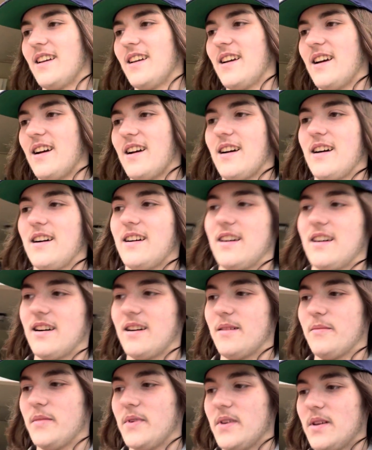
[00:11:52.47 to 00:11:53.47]

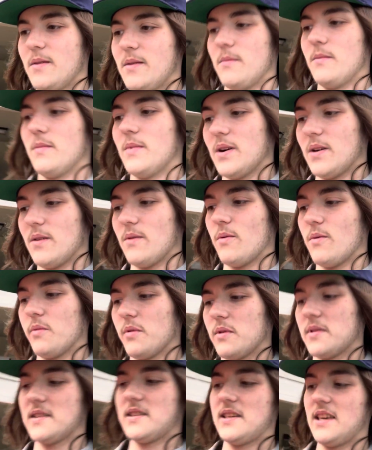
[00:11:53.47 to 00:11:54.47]
But
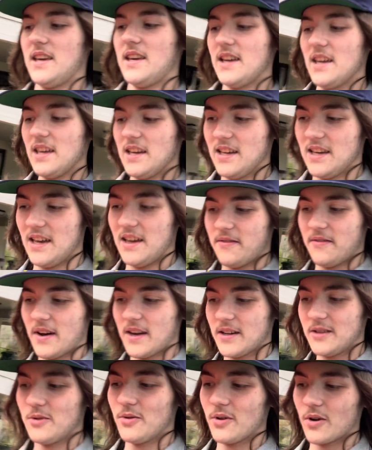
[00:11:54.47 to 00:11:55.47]
we'll see if I
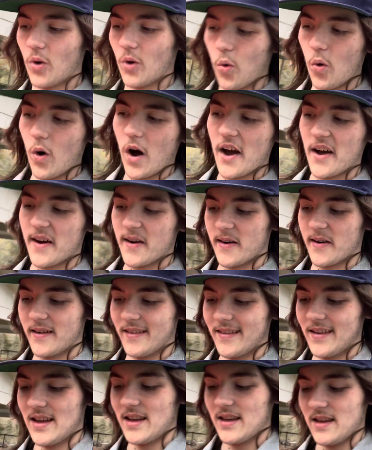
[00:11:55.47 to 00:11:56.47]
do acquire
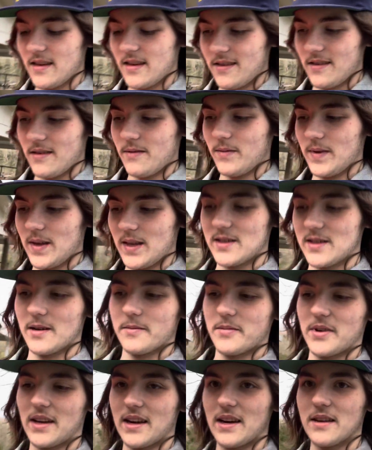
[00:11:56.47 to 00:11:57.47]
me
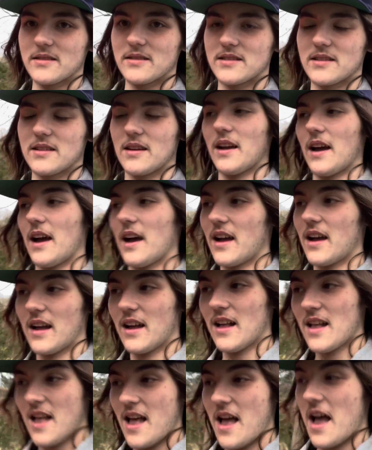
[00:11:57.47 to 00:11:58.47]
something else.
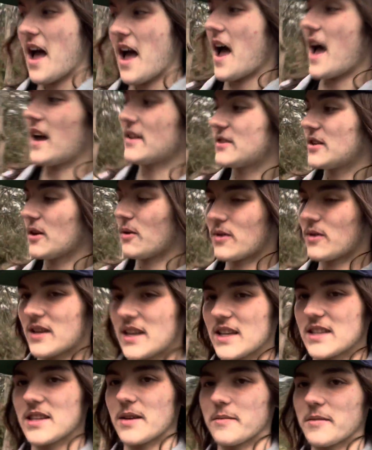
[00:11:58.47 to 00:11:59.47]
I still want to
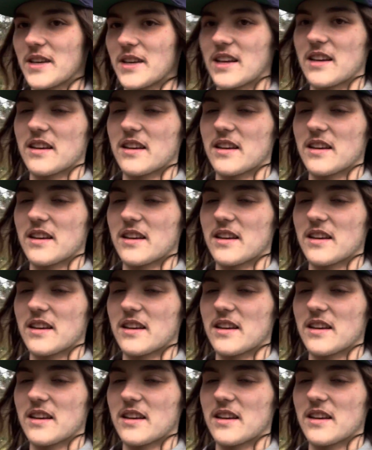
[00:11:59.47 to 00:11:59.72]
get something